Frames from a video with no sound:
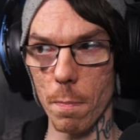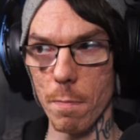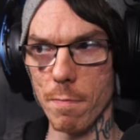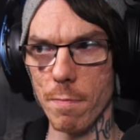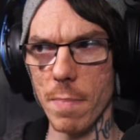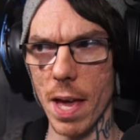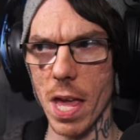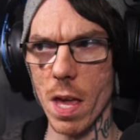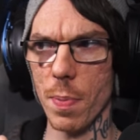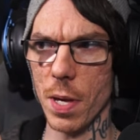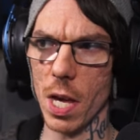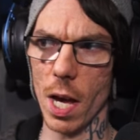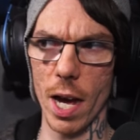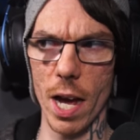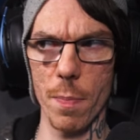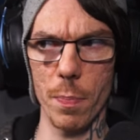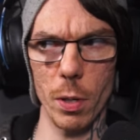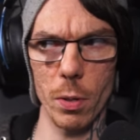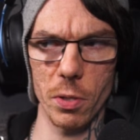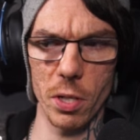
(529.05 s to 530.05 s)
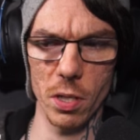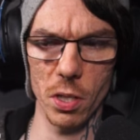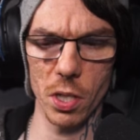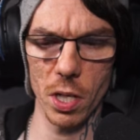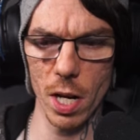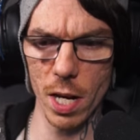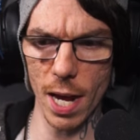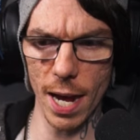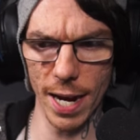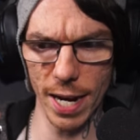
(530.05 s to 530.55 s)
maybe high
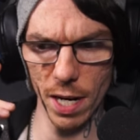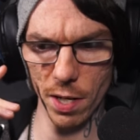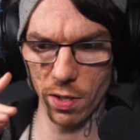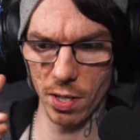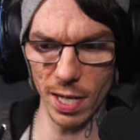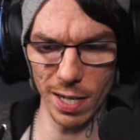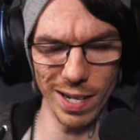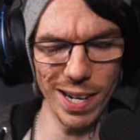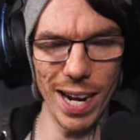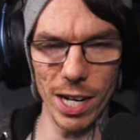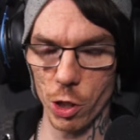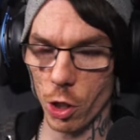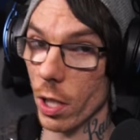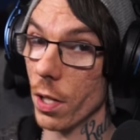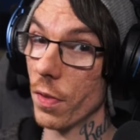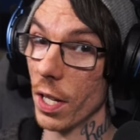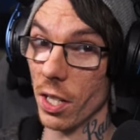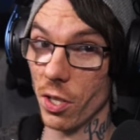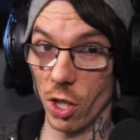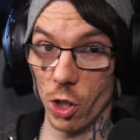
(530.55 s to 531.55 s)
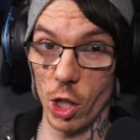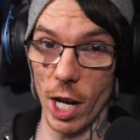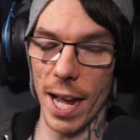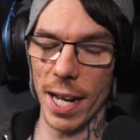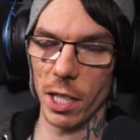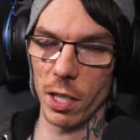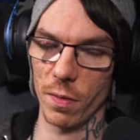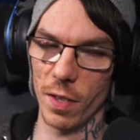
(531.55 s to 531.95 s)
potency. I didn't actually think to check.